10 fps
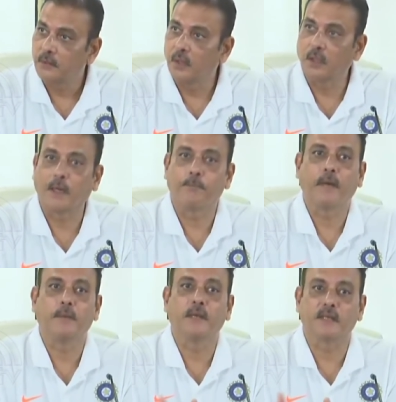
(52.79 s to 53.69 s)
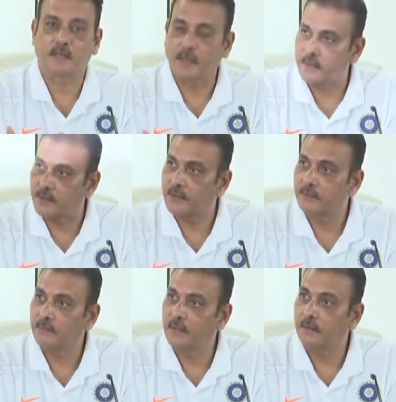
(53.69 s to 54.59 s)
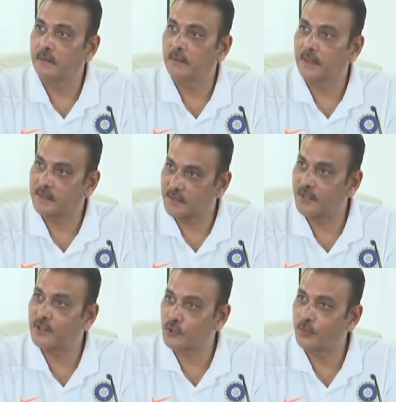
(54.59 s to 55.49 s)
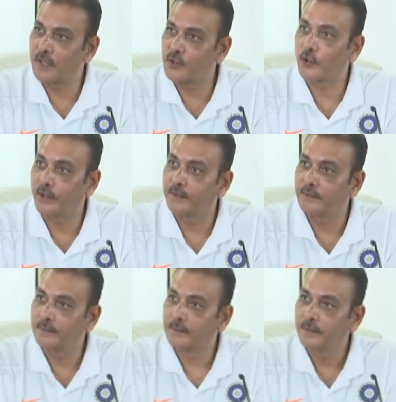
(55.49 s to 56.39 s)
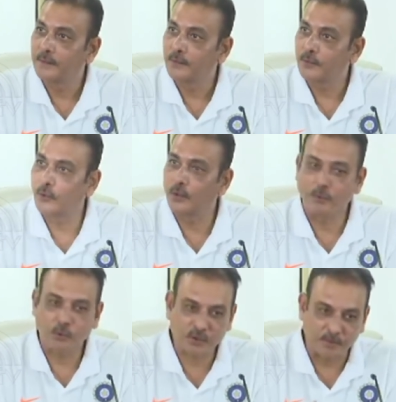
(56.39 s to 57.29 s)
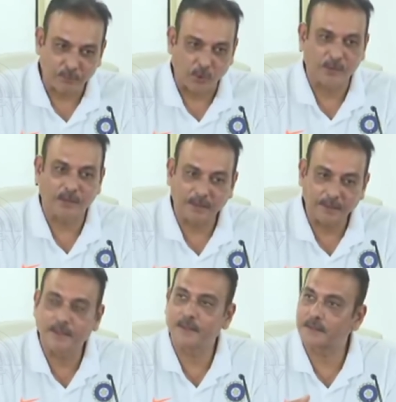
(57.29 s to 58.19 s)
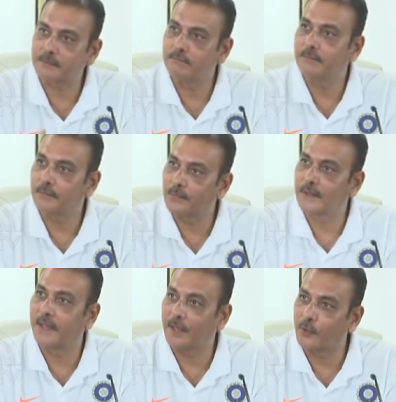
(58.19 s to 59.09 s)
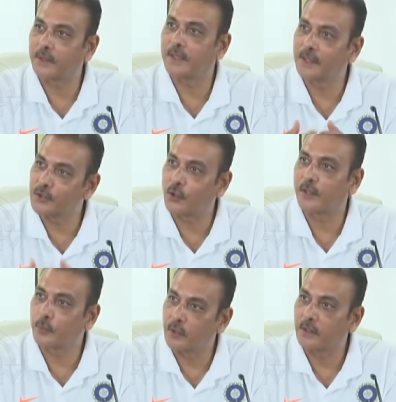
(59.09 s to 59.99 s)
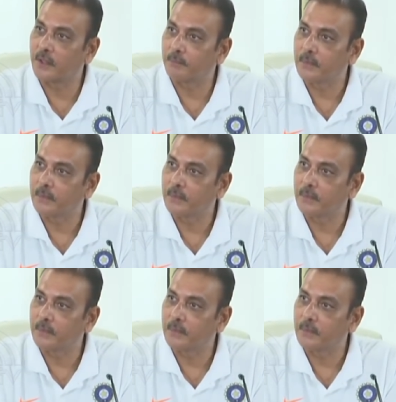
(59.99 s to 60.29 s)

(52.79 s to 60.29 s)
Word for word: World Cup might be a stage, but that stage is to be enjoyed. So, you know, the most important thing is get out there and enjoy the World Cup.